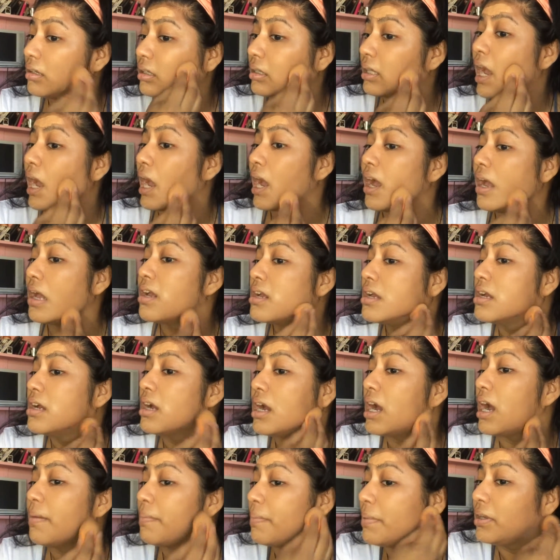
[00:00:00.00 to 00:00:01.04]
that
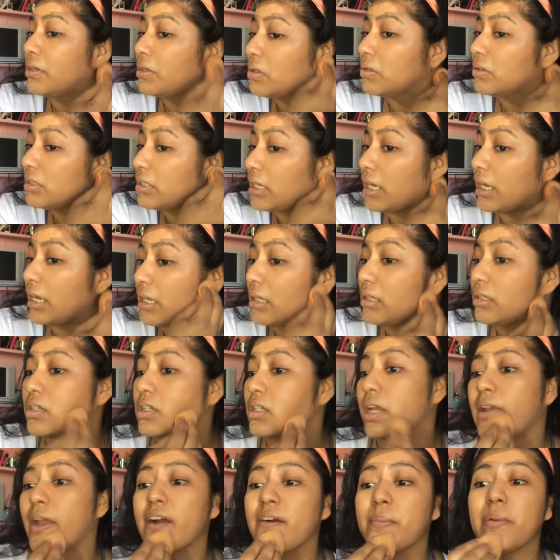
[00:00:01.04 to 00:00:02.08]
I've been using to
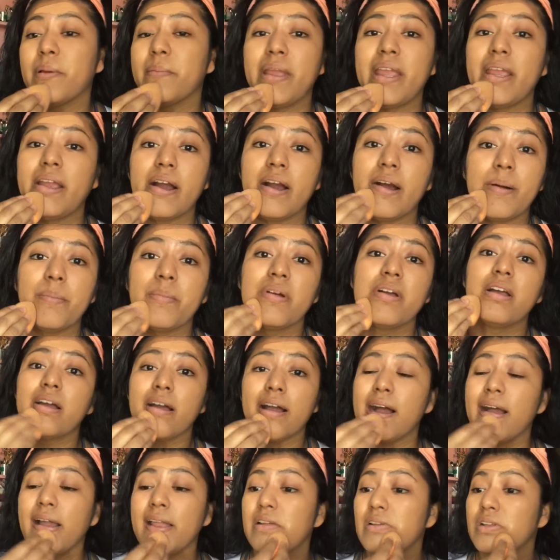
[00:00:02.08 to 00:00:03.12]
take off my makeup.
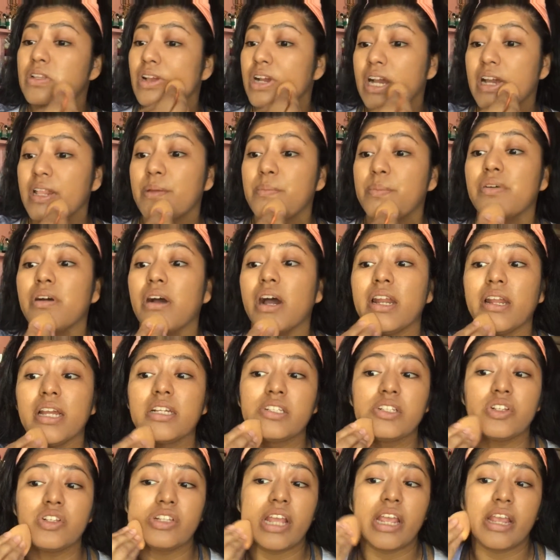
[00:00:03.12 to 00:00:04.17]
I use other
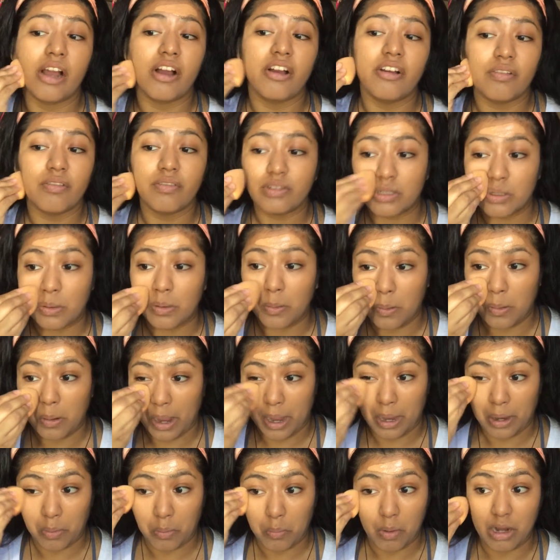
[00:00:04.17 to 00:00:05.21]
products to take off, to
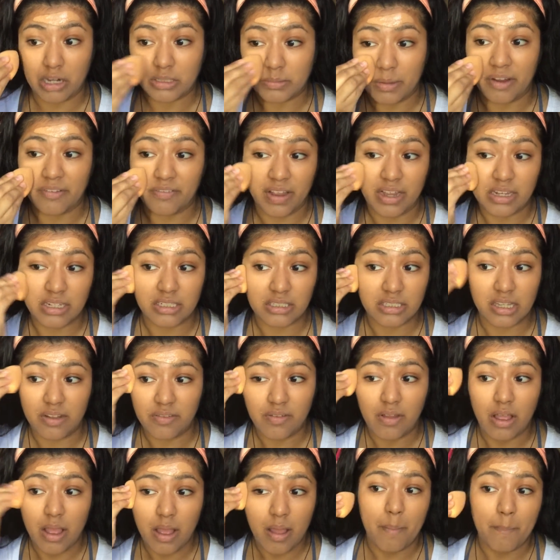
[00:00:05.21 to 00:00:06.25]
like wash my face and stuff,
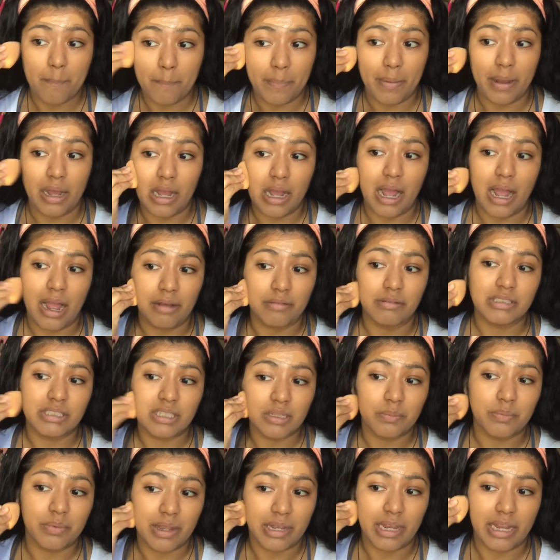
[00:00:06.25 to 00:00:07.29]
but I
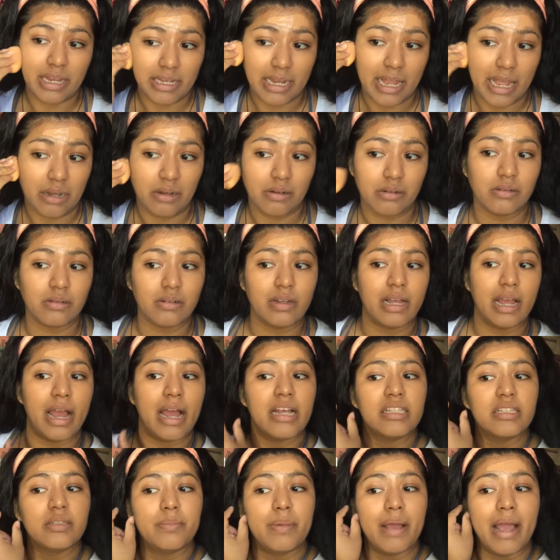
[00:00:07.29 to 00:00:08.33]
wasn't freaking out
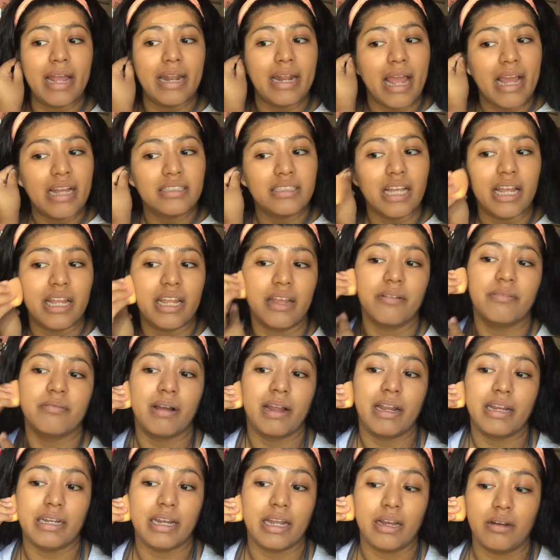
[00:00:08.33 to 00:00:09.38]
as bad as I am
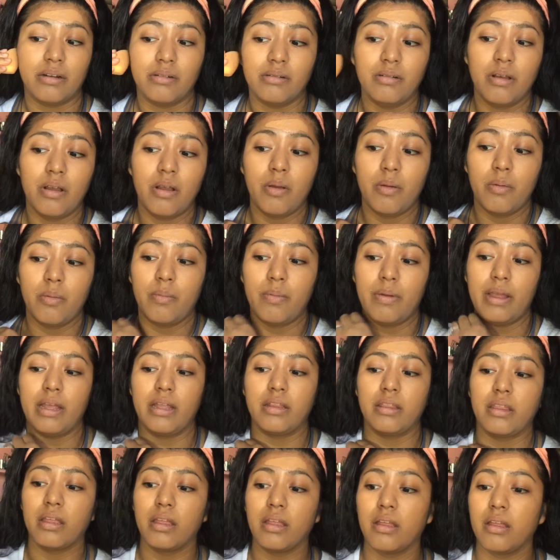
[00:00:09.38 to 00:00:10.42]
right now
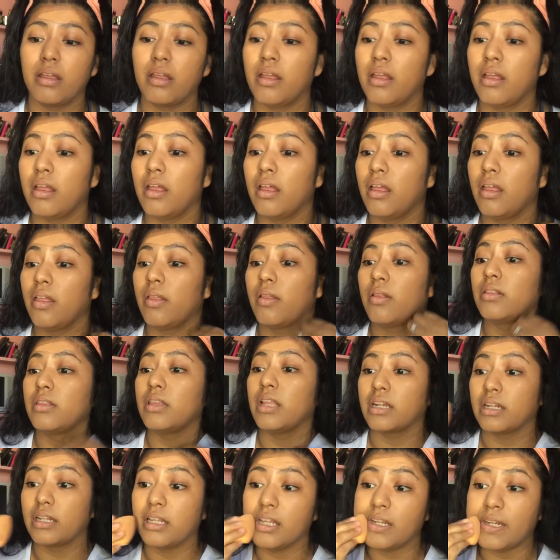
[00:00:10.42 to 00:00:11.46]
with
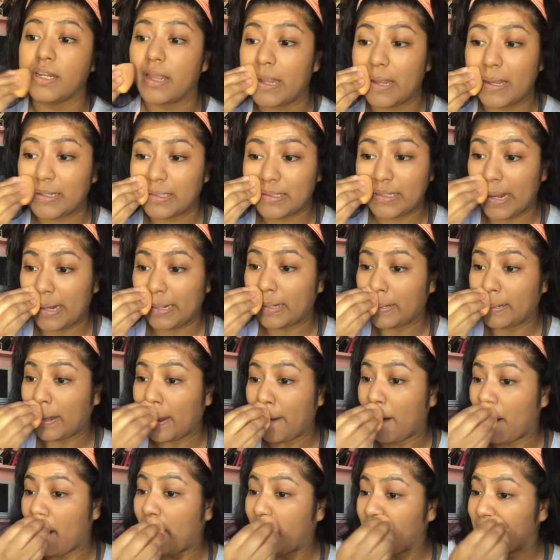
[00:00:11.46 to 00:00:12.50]
the Clinique take the
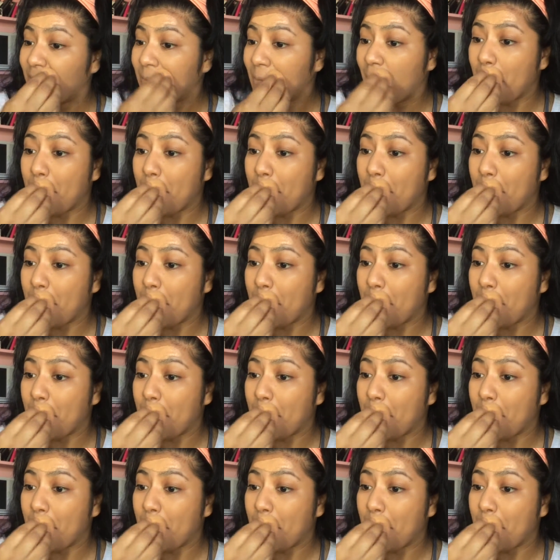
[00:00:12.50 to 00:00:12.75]
day off.